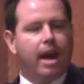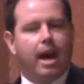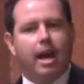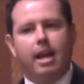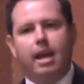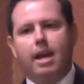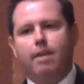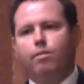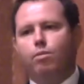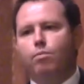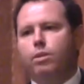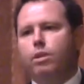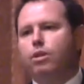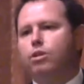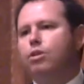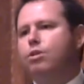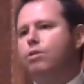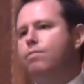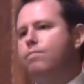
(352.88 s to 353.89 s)
And even with
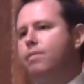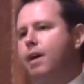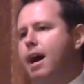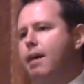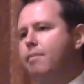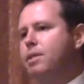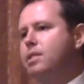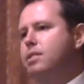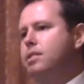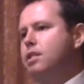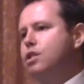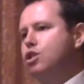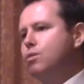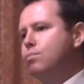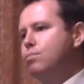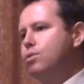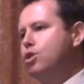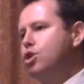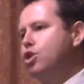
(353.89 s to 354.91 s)
the two farming
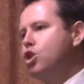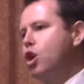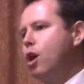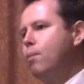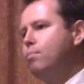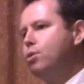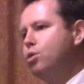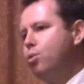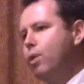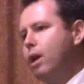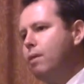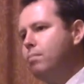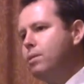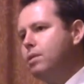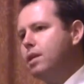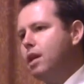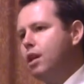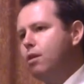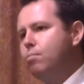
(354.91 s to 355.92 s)
systems, the top
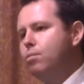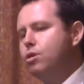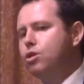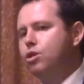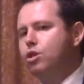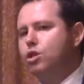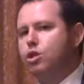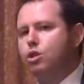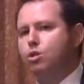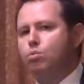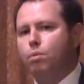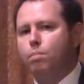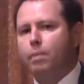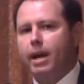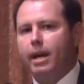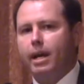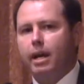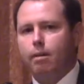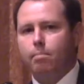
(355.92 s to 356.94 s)
20% of producers were
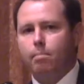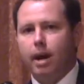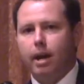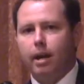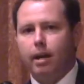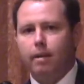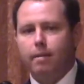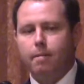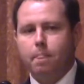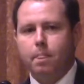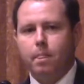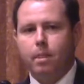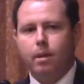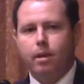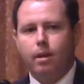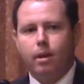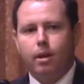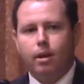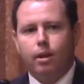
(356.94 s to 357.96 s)
making money.
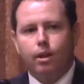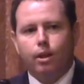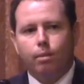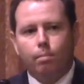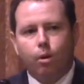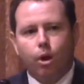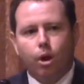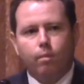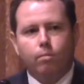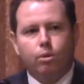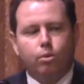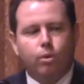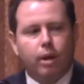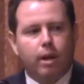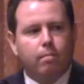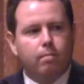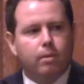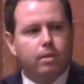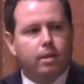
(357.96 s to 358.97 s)
The bottom
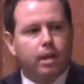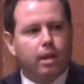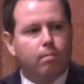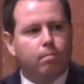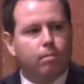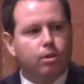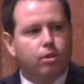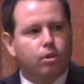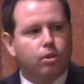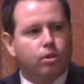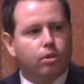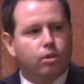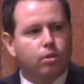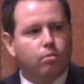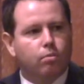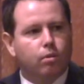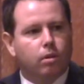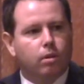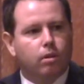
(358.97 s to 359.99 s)
20% of
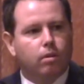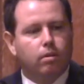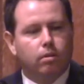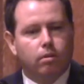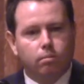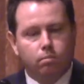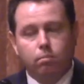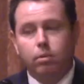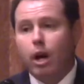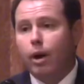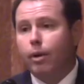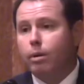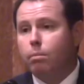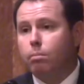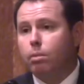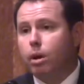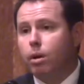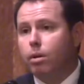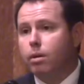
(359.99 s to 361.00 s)
producers were
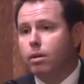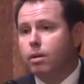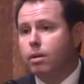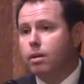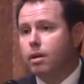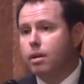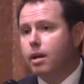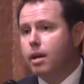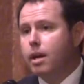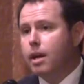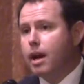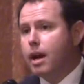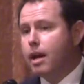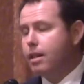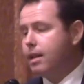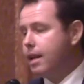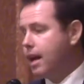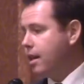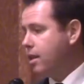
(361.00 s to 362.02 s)
going broke,
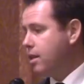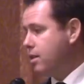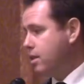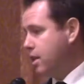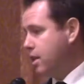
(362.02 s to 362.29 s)
and the other